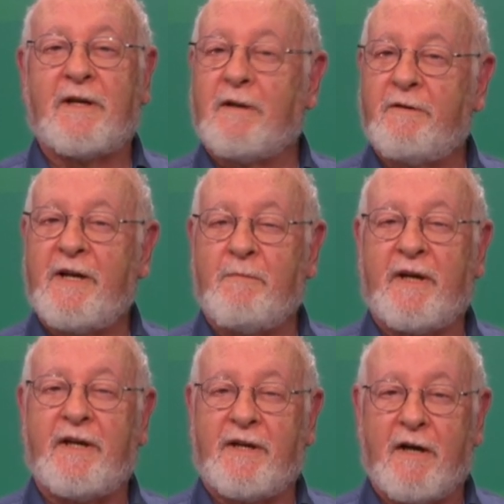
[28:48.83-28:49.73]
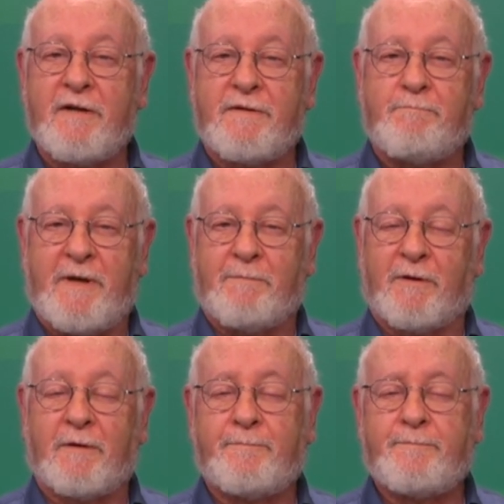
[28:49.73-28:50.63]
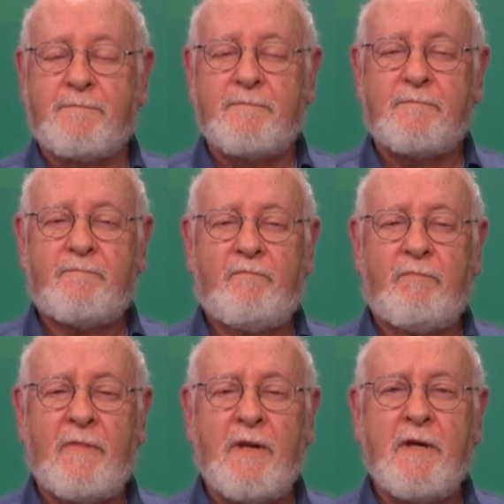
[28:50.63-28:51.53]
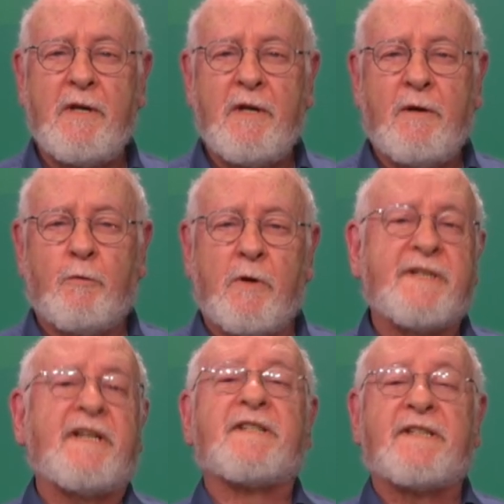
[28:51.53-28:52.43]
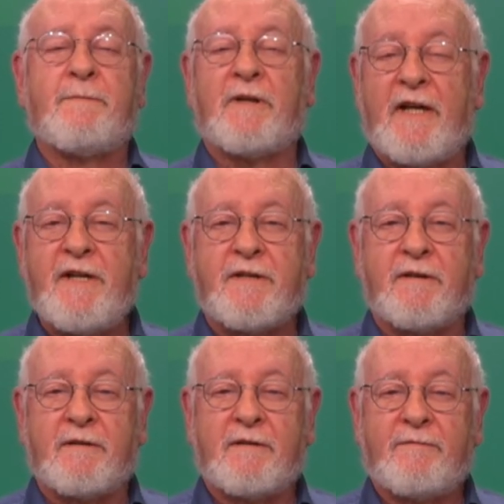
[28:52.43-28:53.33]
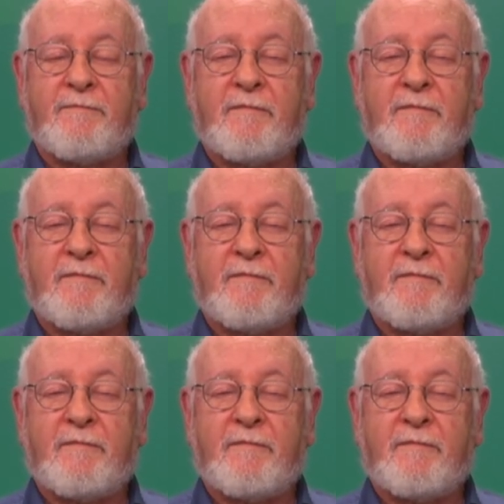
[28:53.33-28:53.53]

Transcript: including many young people, was assimilation.